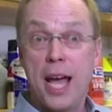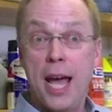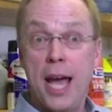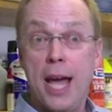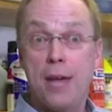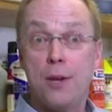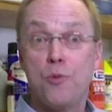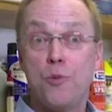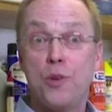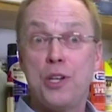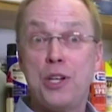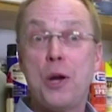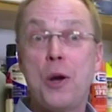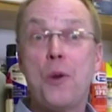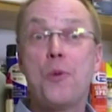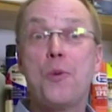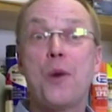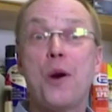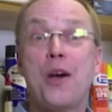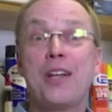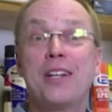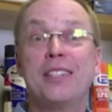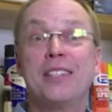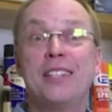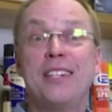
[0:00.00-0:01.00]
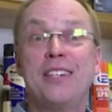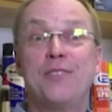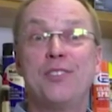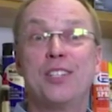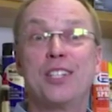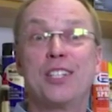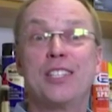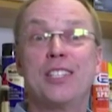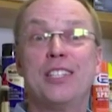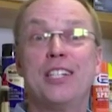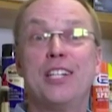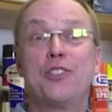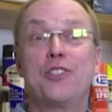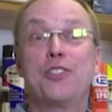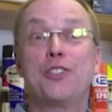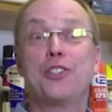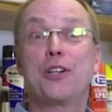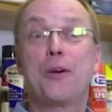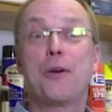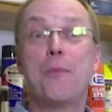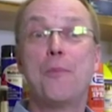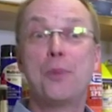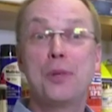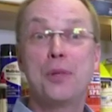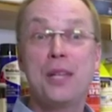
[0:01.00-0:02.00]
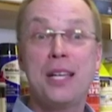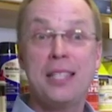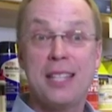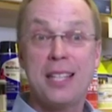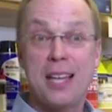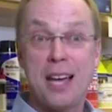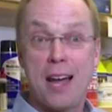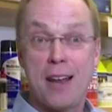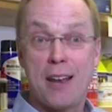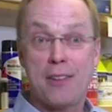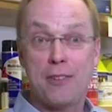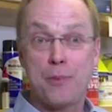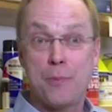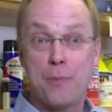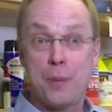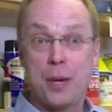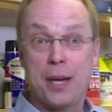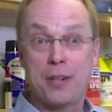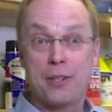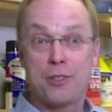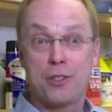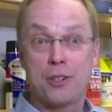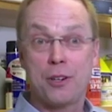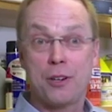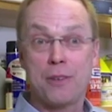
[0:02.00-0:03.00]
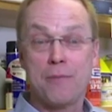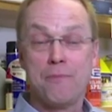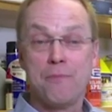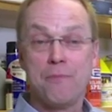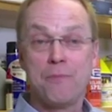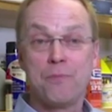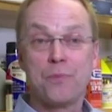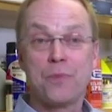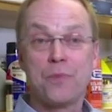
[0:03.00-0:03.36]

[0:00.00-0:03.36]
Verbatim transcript: and we don't want to leave the clinician completely out of the picture.